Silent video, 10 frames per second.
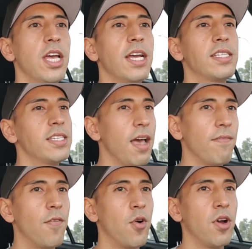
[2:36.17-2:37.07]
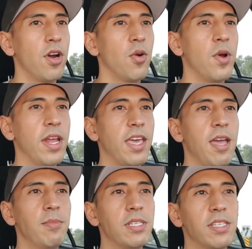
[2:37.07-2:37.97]
Except for when it
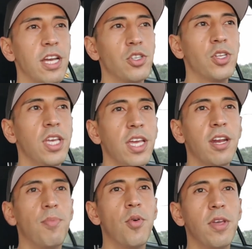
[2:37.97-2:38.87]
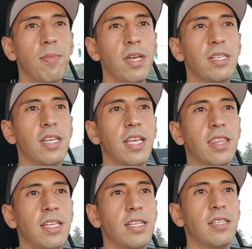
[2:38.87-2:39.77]
came to scheduling an appointment to
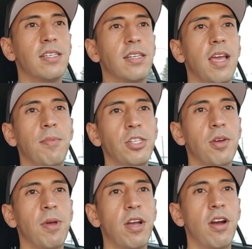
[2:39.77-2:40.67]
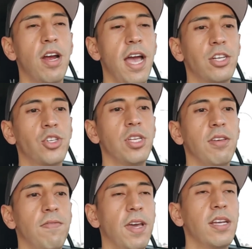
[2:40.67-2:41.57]
get the damage on my car
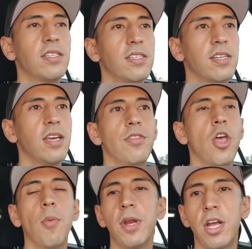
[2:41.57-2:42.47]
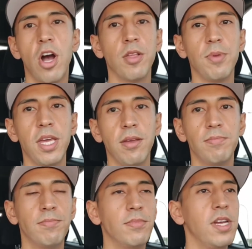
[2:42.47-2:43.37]
actually fixed, nobody called me,
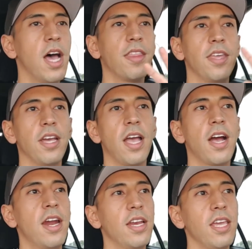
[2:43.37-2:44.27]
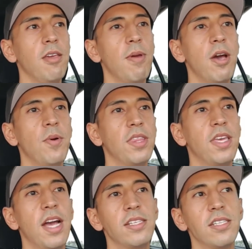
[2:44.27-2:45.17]
nothing. I got an email with
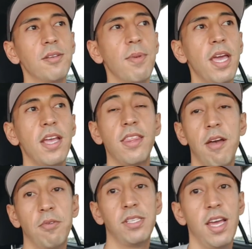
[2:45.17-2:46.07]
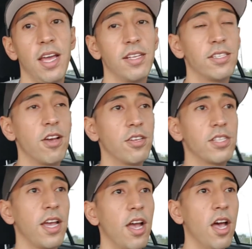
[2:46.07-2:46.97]
the estimate, and that was it. So I
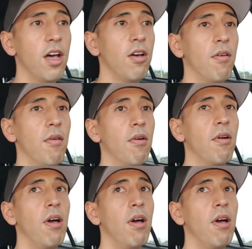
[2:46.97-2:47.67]
was like, oh.